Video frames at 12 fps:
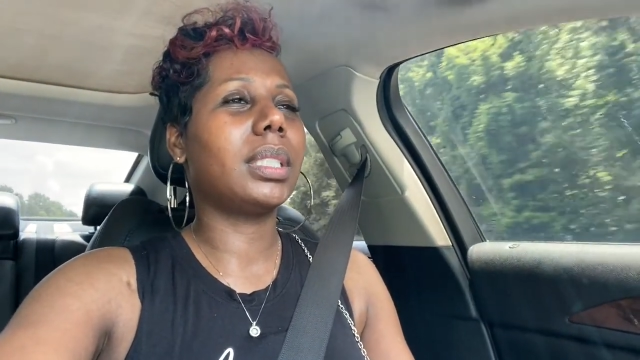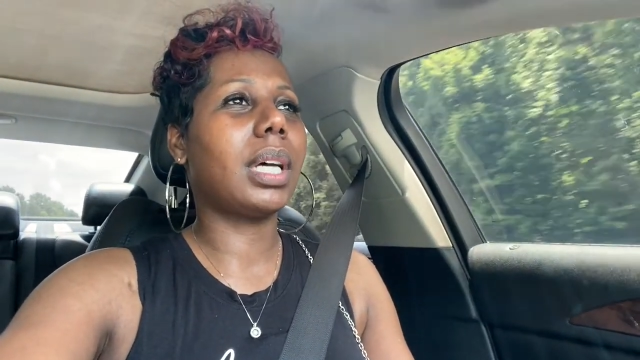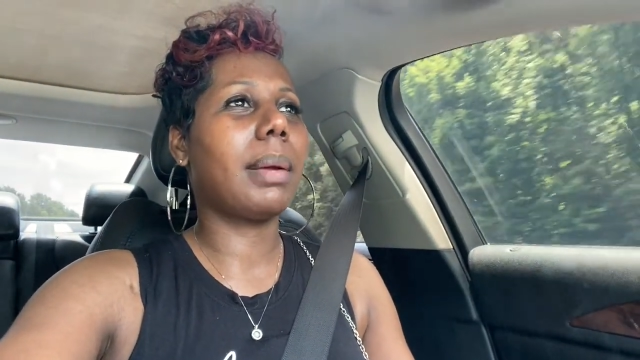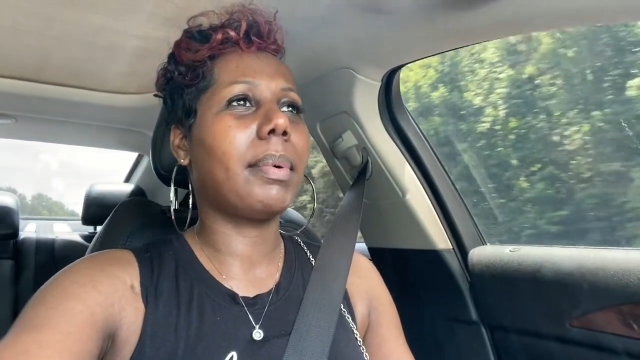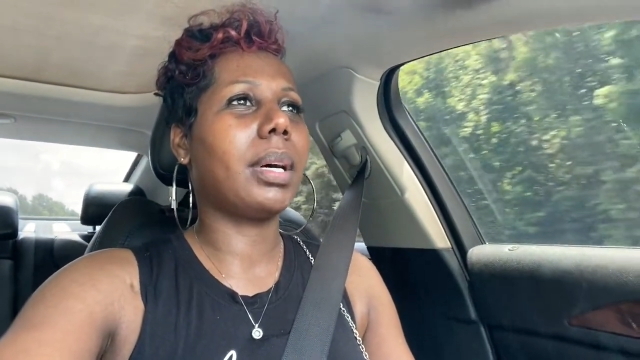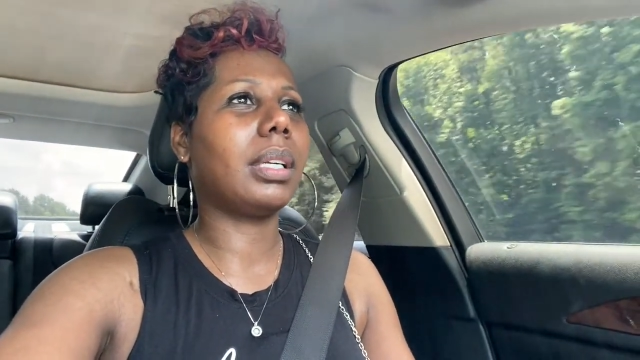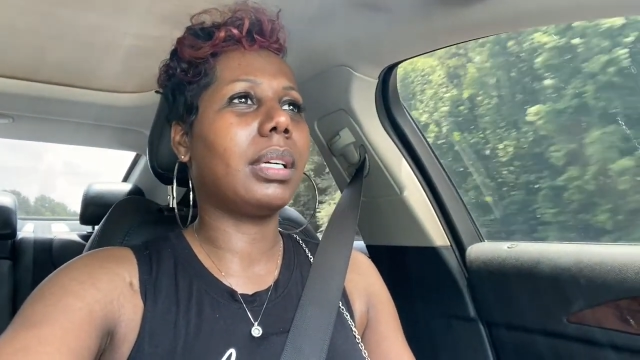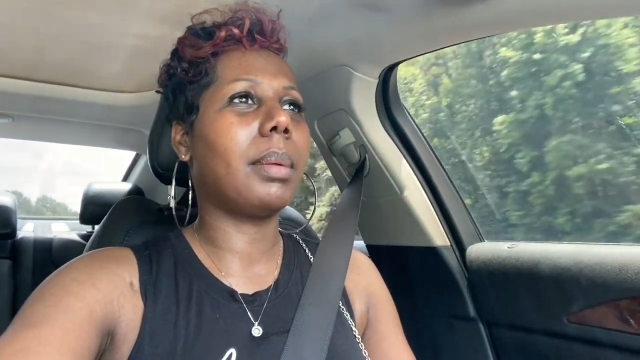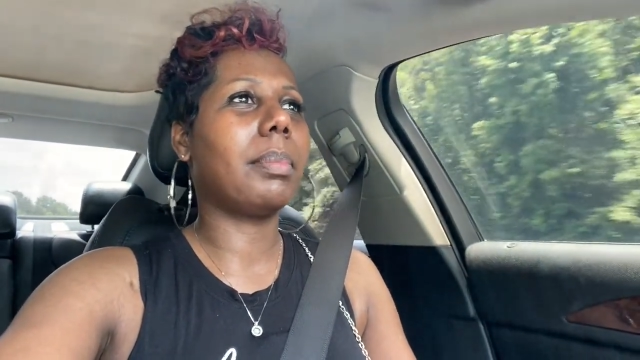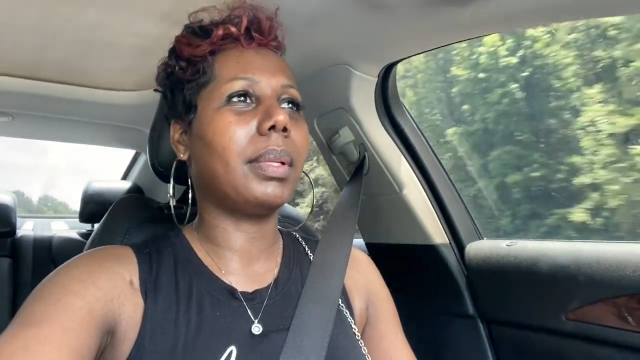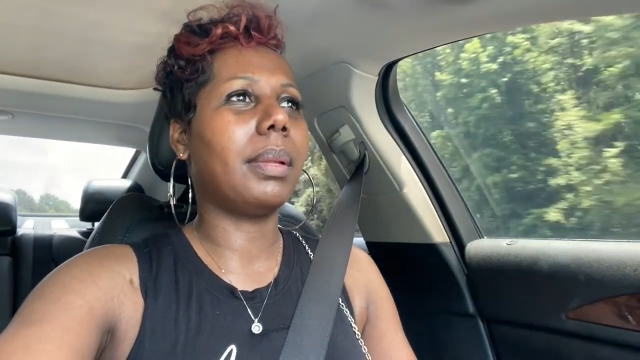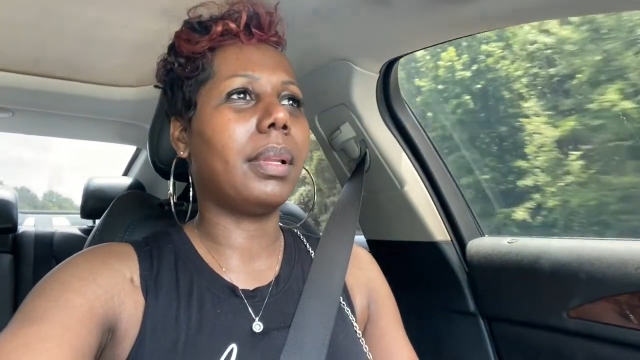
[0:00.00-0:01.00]
I bought a
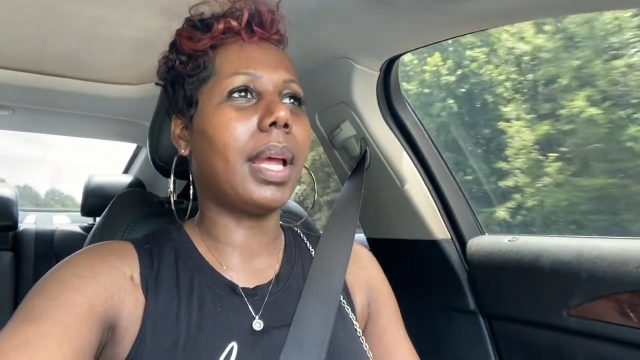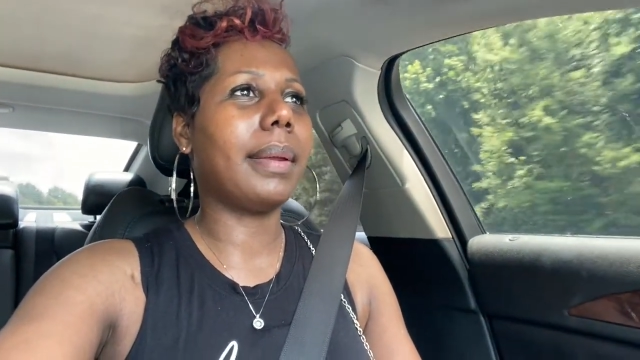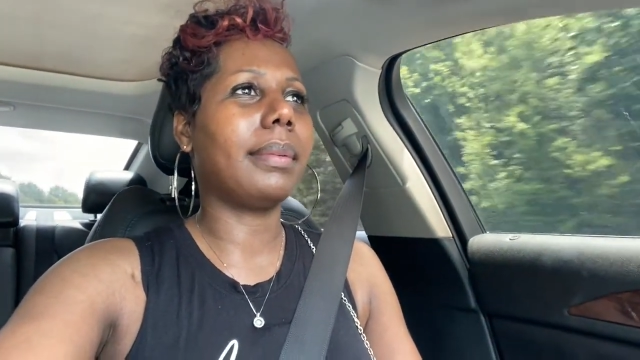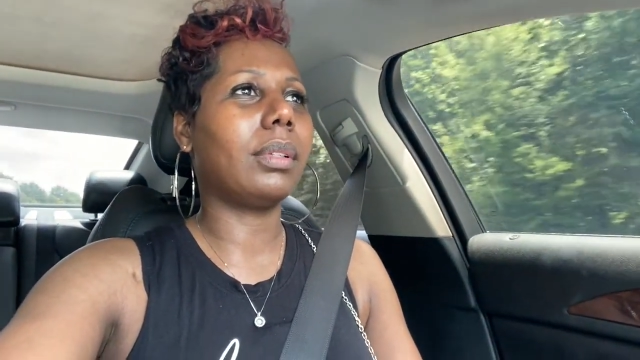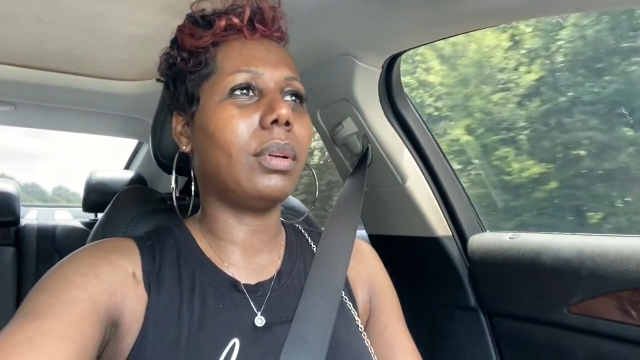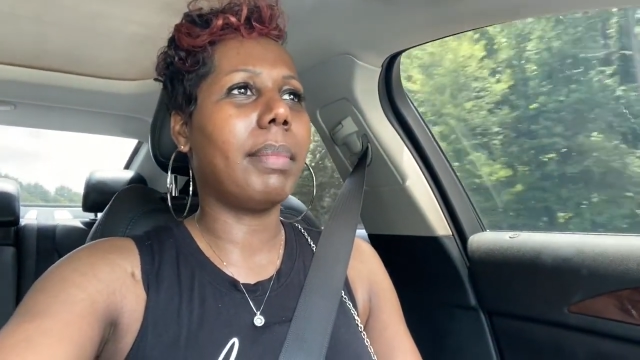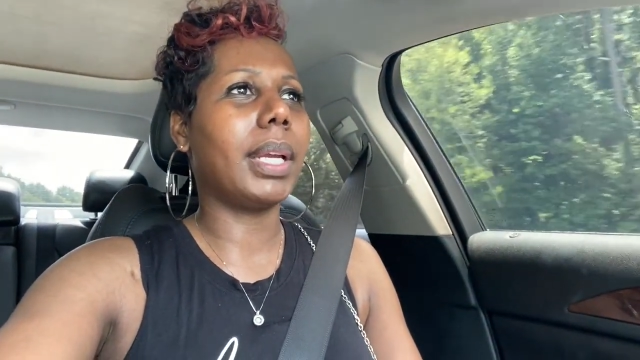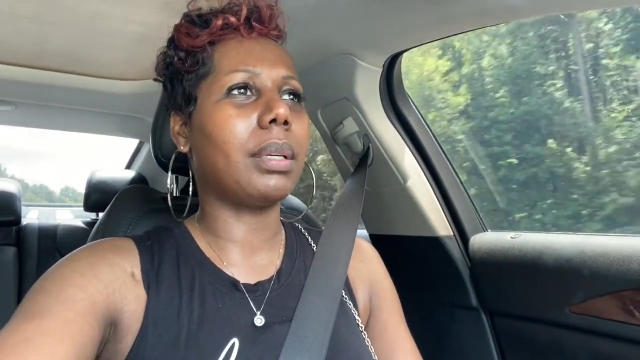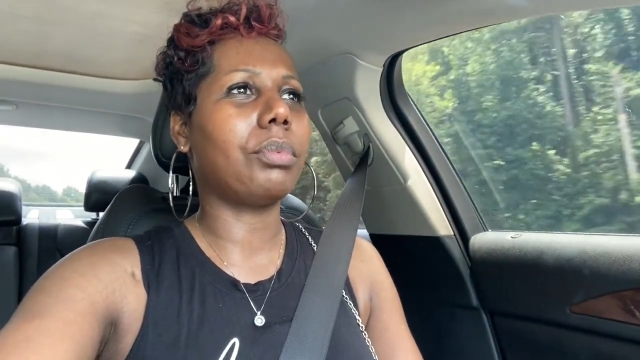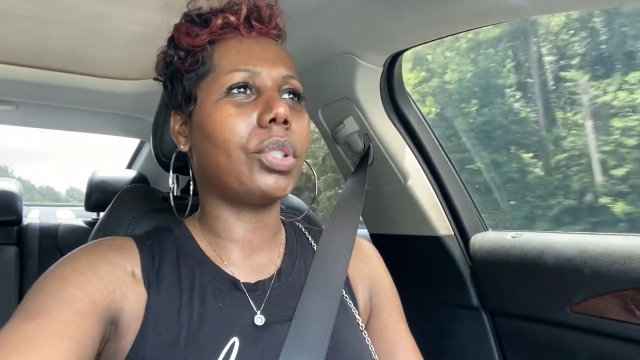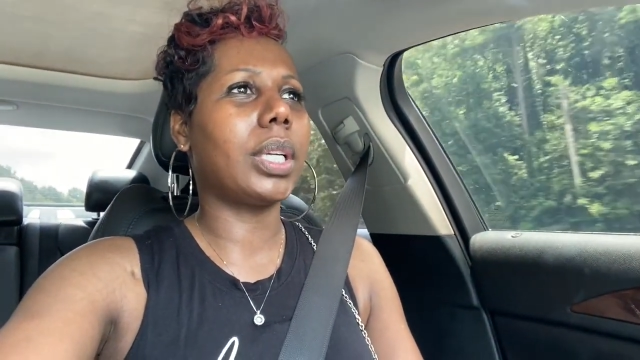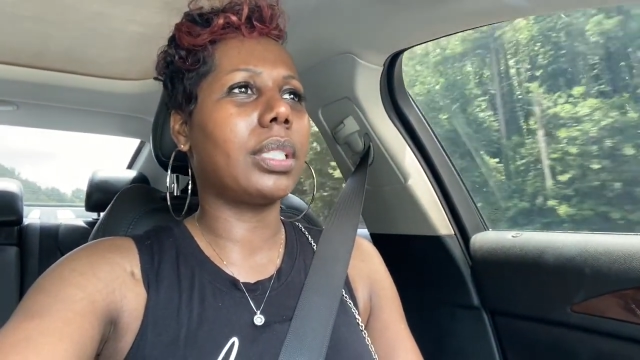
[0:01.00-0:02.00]
couple of like little
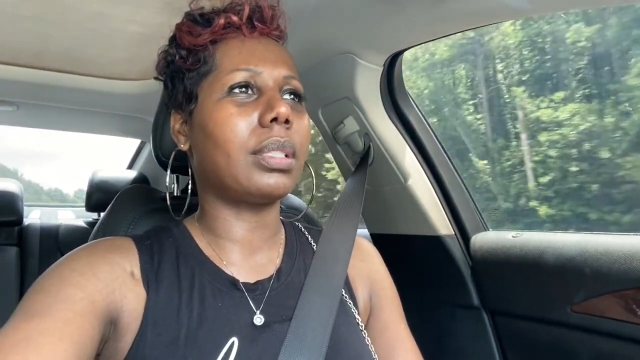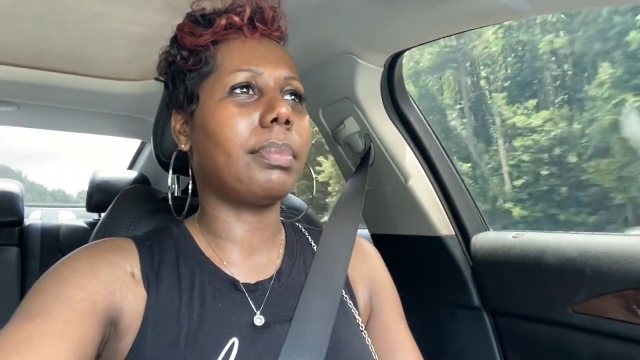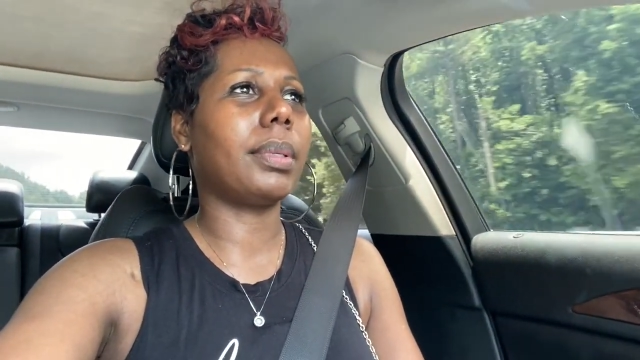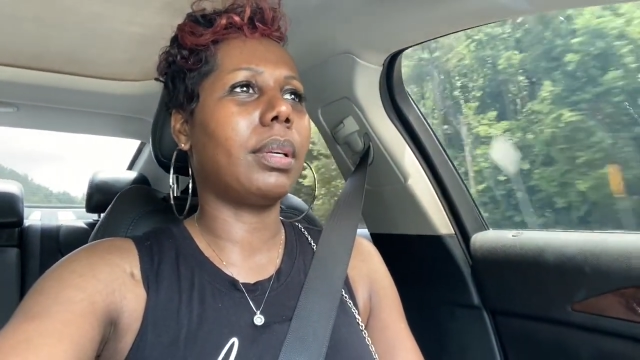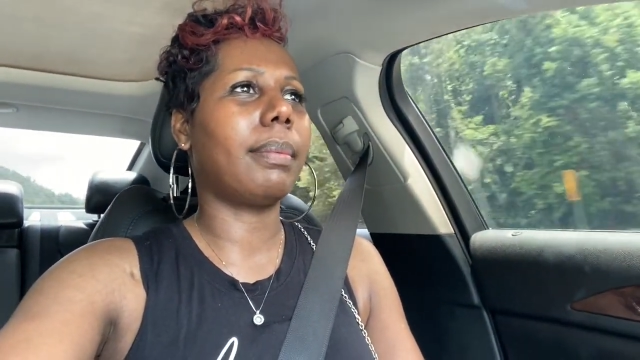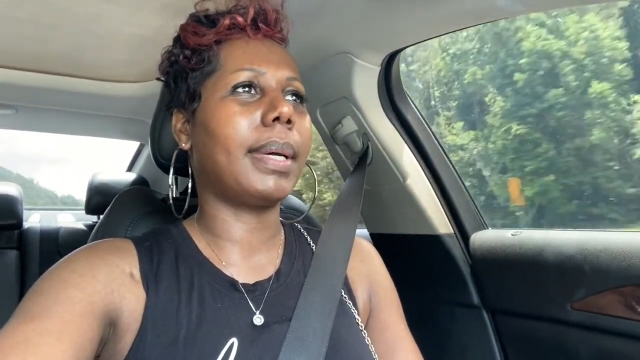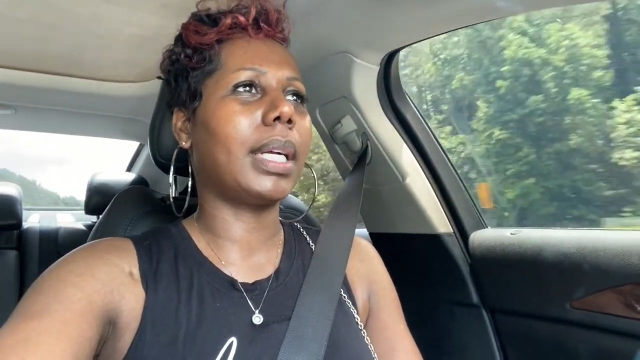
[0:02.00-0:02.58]
makeup trays to put on my